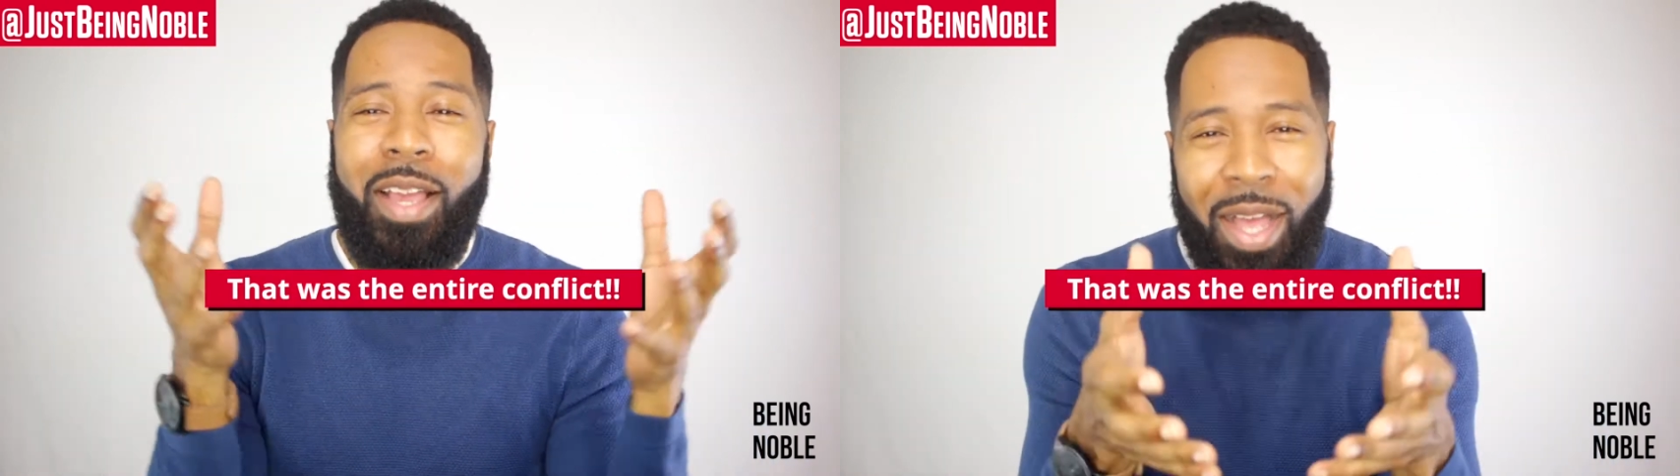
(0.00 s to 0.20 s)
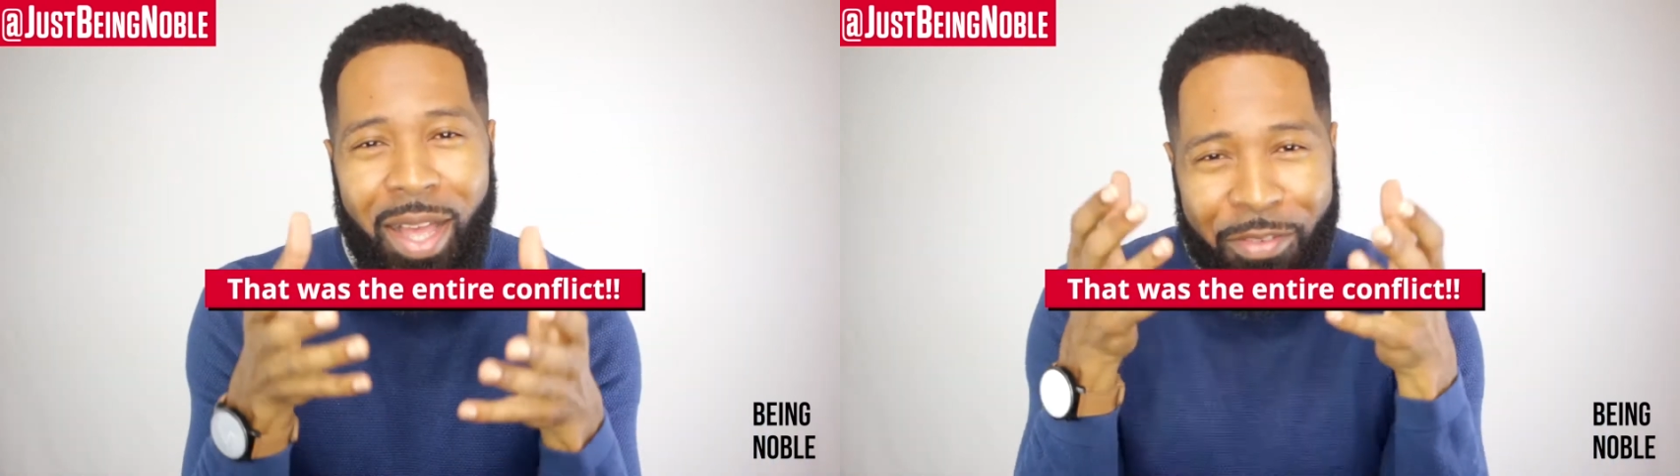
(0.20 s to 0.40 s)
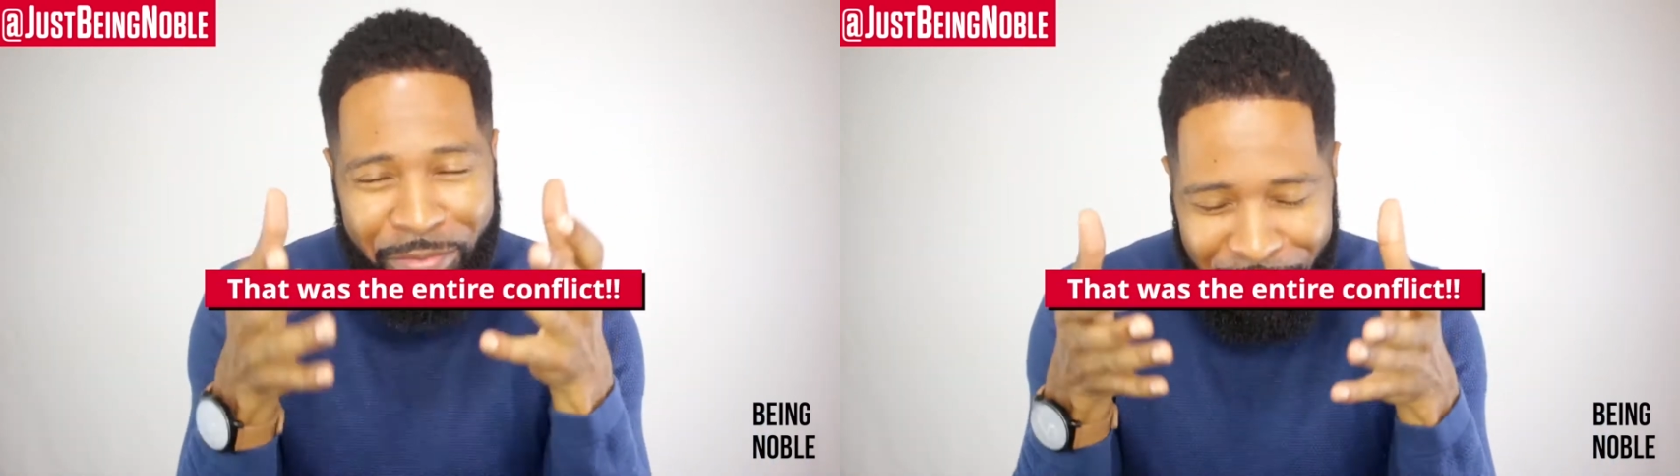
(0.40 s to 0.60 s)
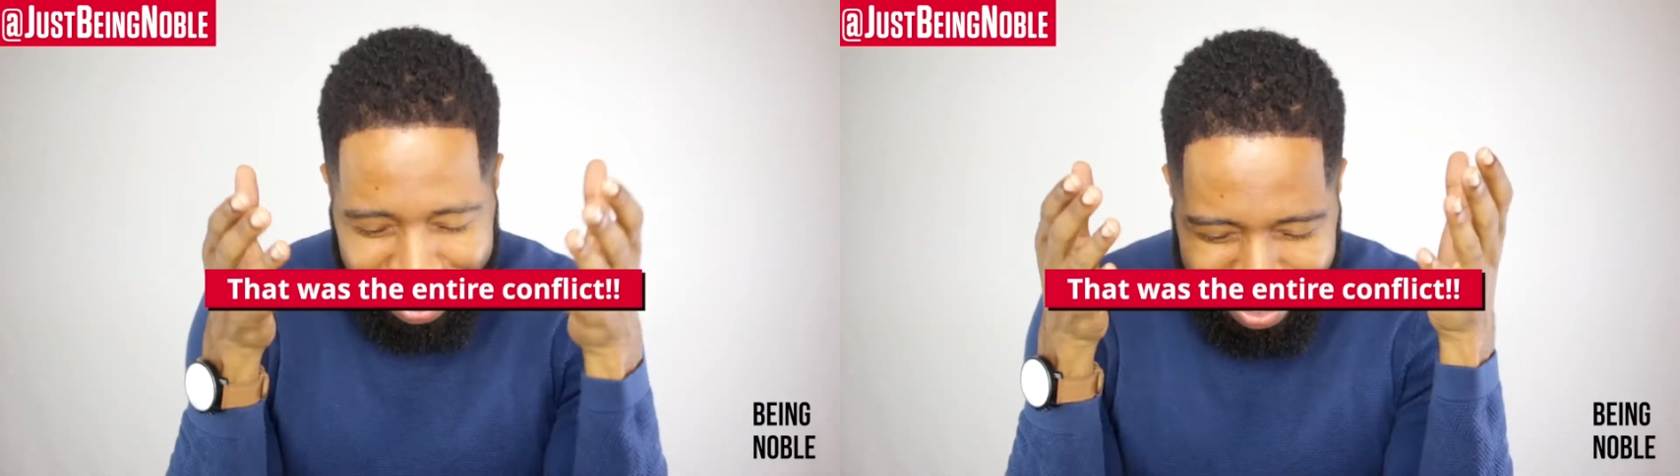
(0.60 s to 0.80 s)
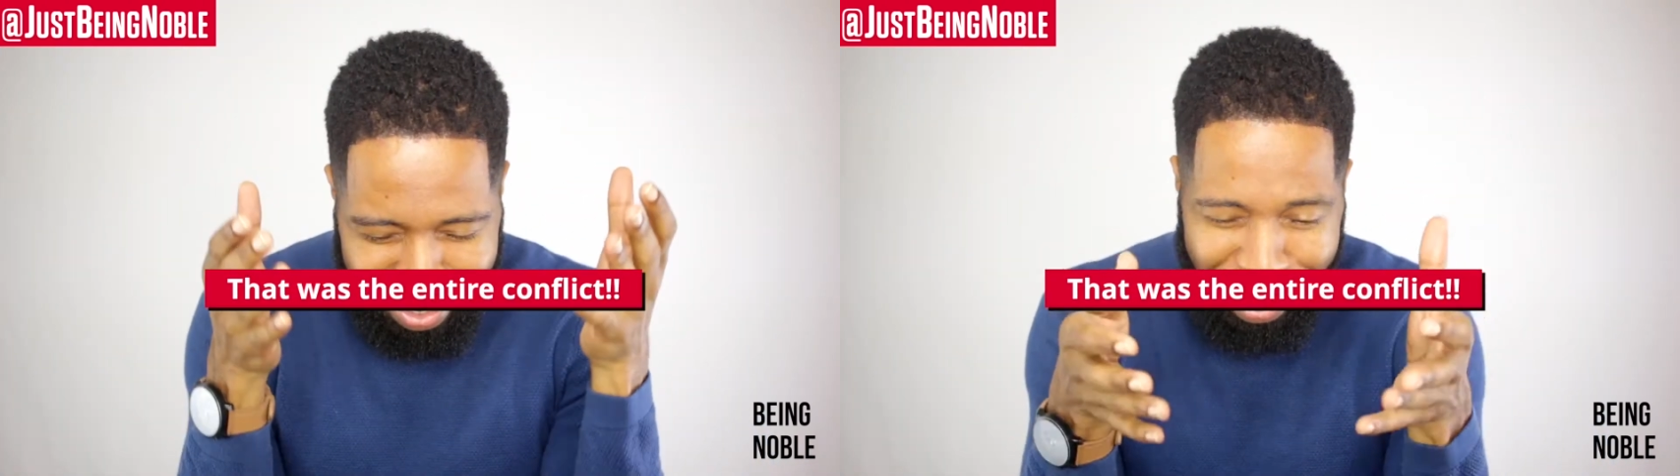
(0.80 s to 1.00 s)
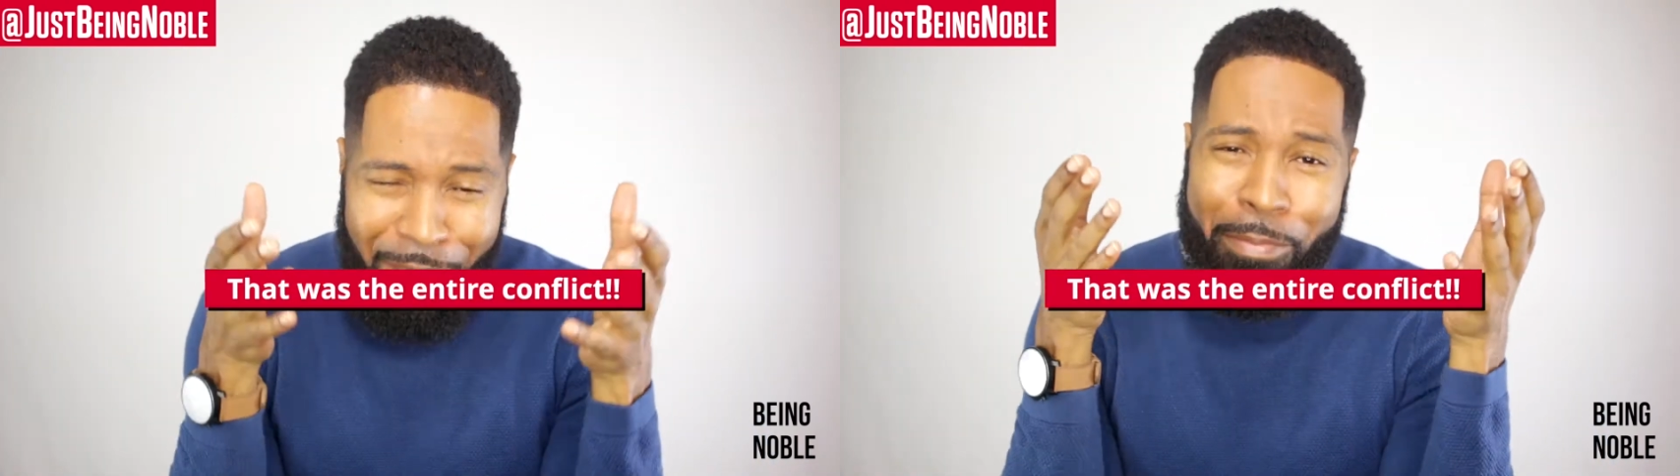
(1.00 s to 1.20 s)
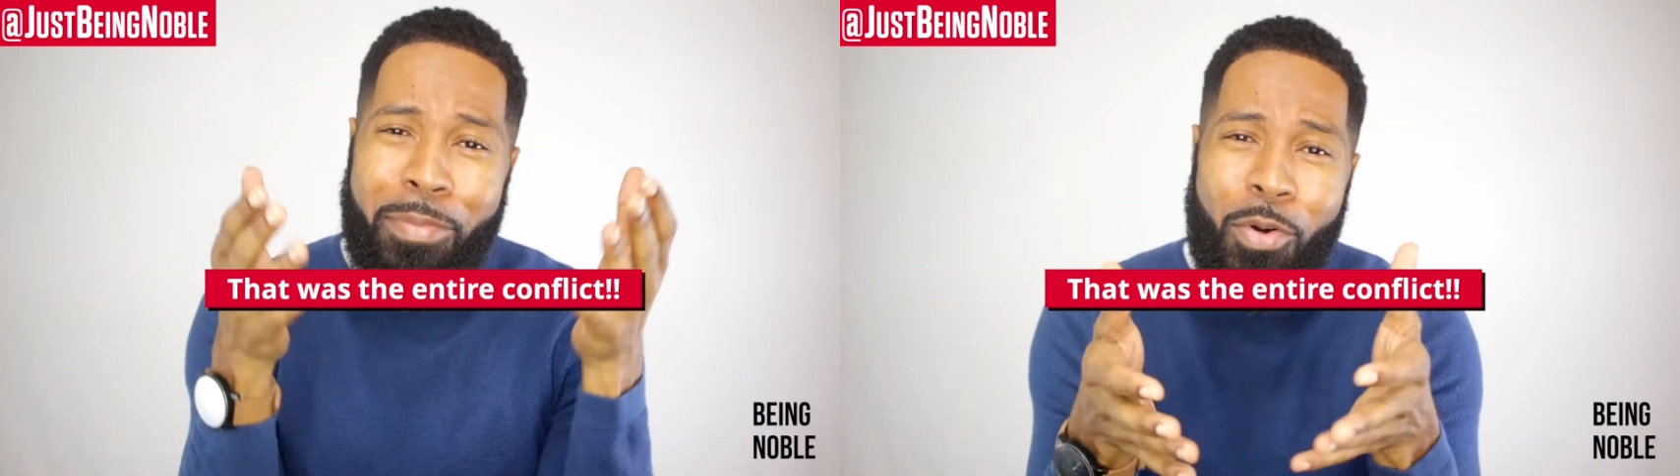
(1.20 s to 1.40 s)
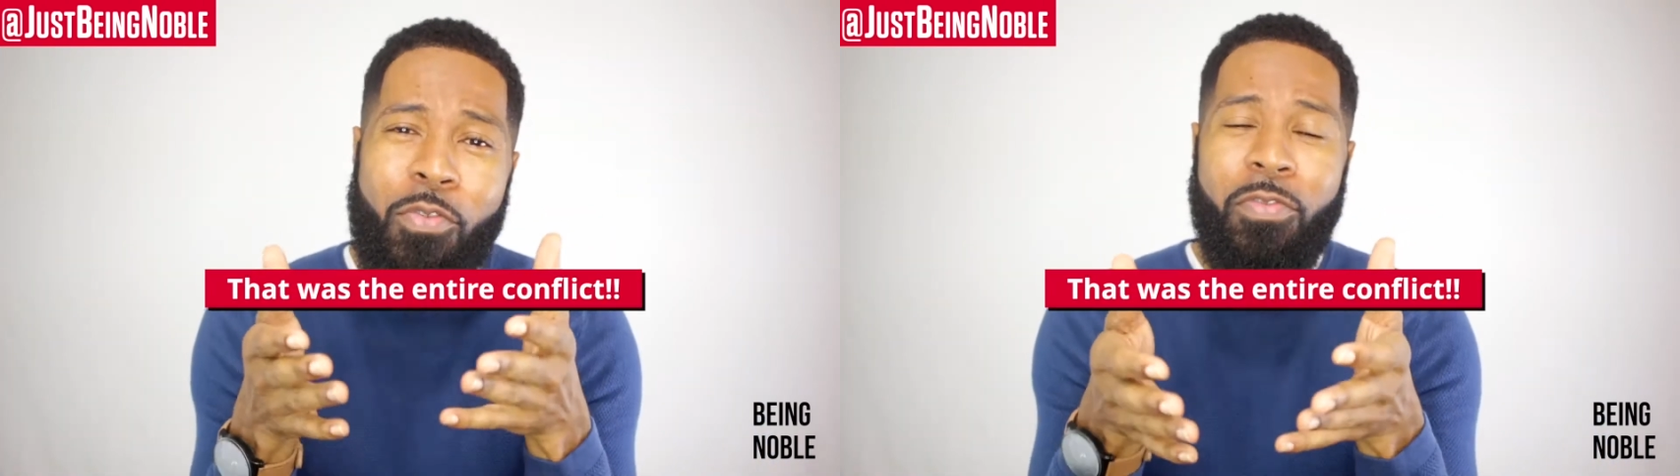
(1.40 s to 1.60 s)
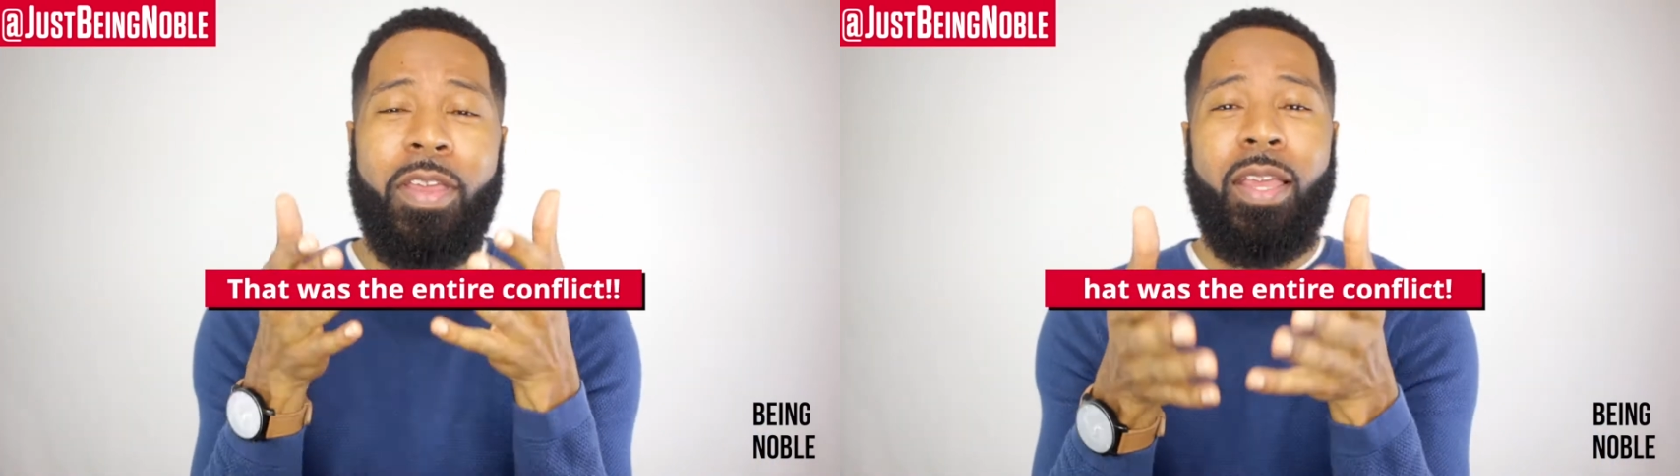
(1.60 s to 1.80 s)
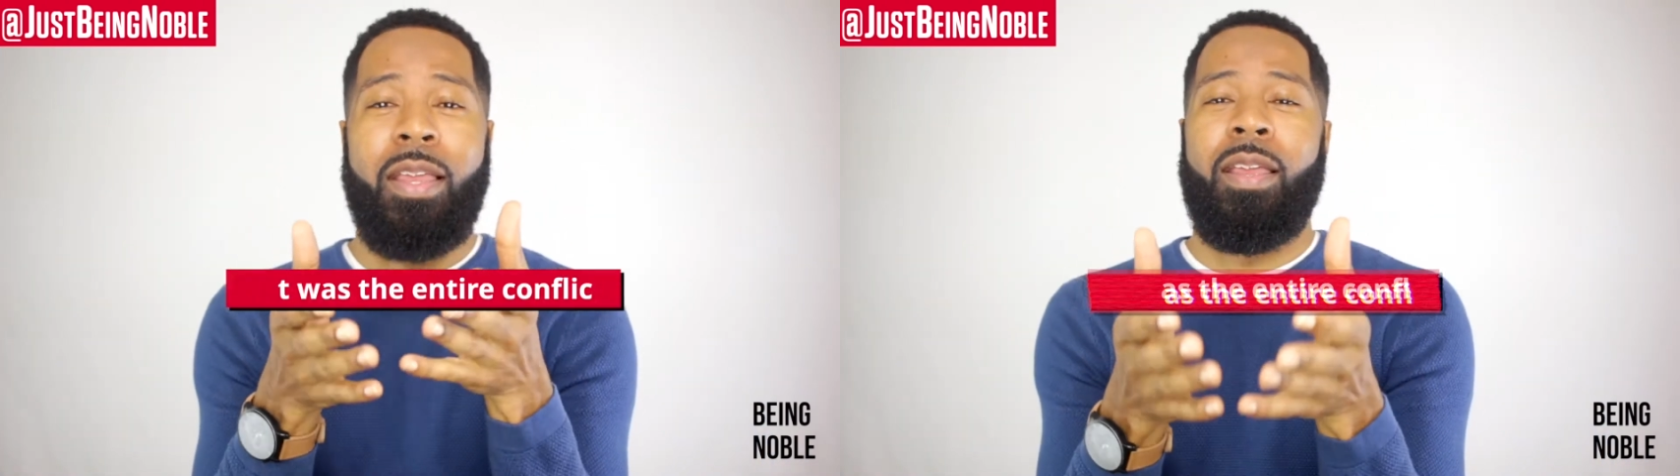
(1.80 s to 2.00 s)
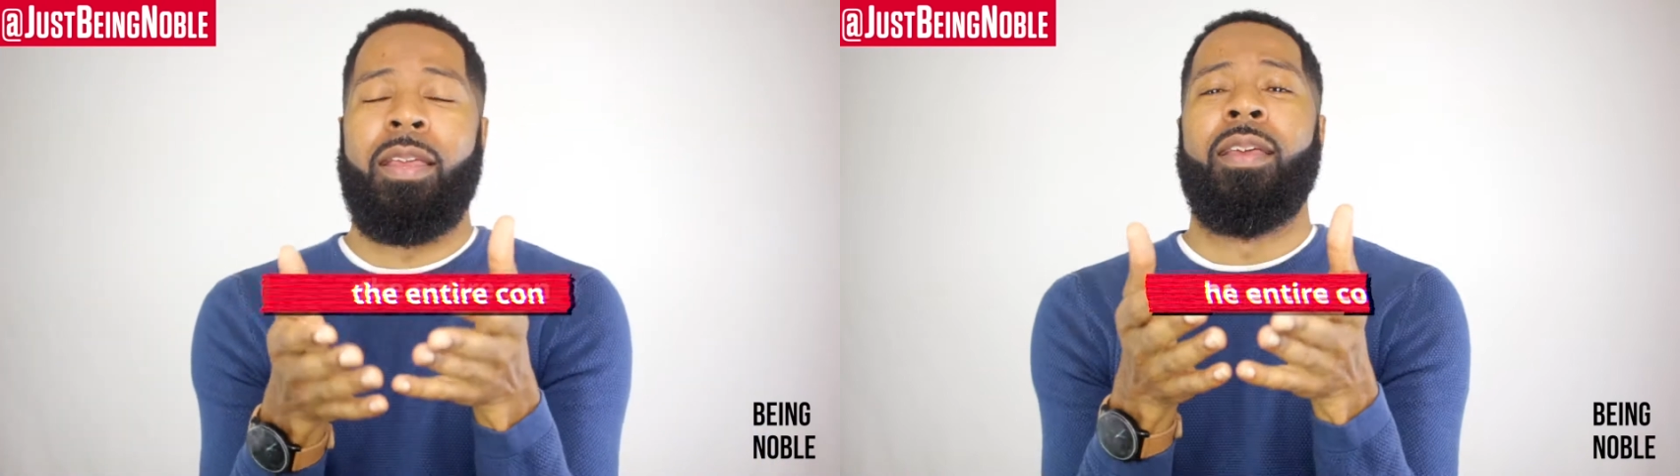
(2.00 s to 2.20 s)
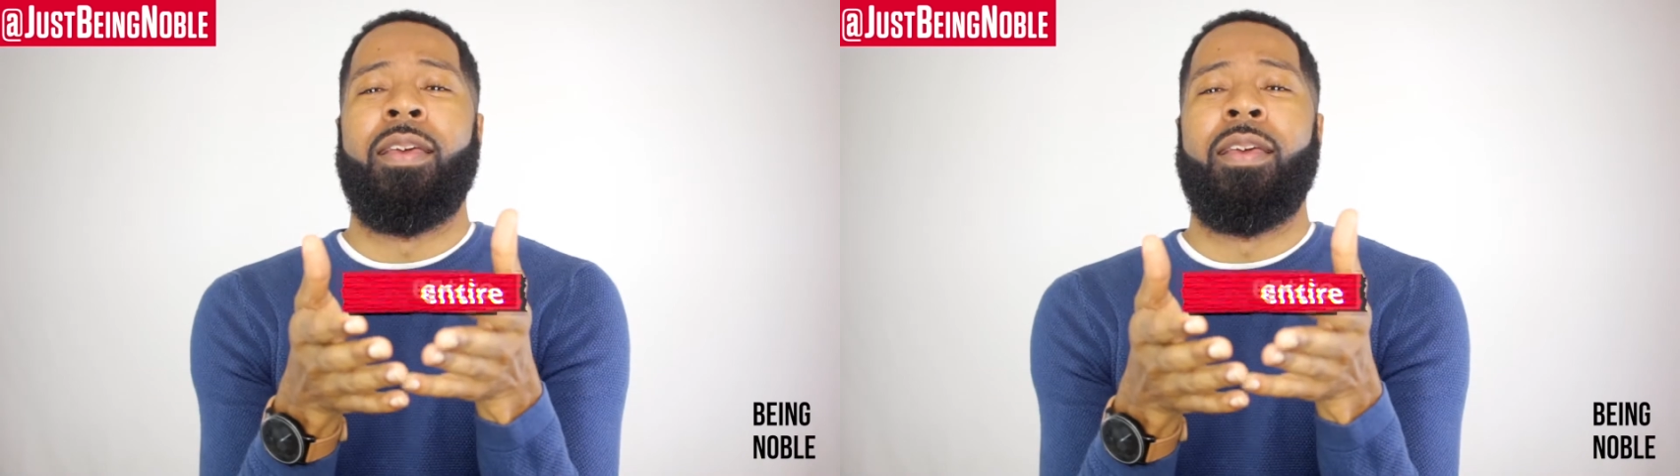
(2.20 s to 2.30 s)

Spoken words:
conflict in that movie.